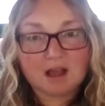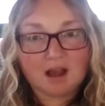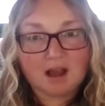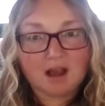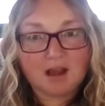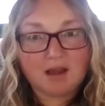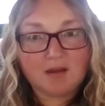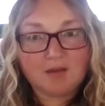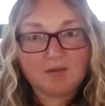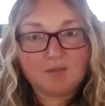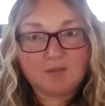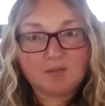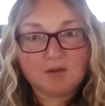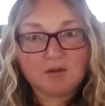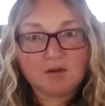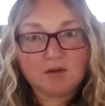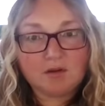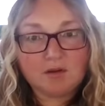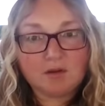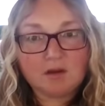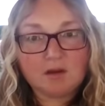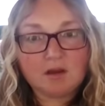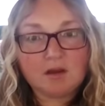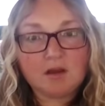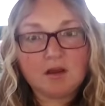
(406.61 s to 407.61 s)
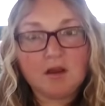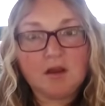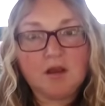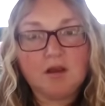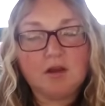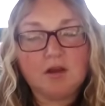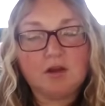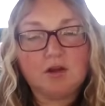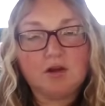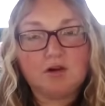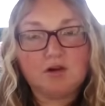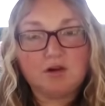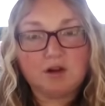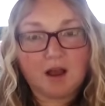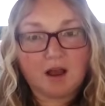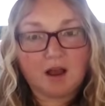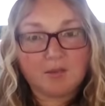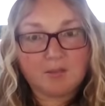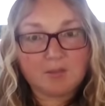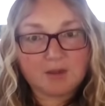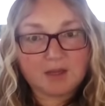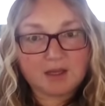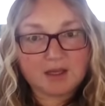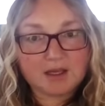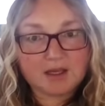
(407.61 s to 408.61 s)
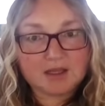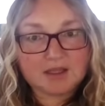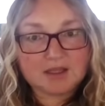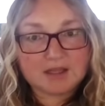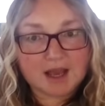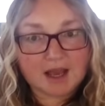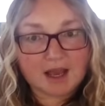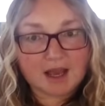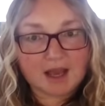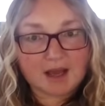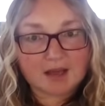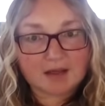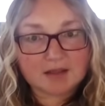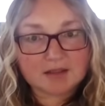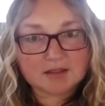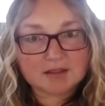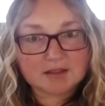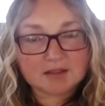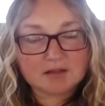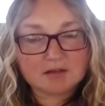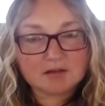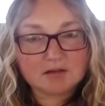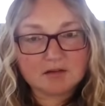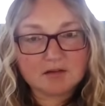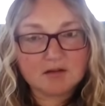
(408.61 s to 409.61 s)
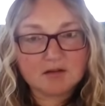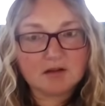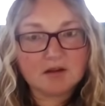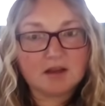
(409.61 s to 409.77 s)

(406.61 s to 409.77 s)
time you're not being attacked.